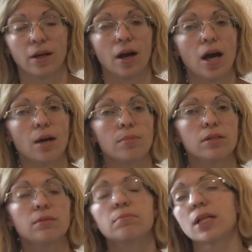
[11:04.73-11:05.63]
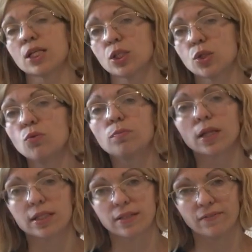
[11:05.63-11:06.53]
Haben plus zu
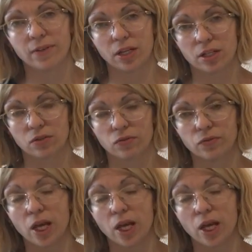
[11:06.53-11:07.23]
plus infinitive.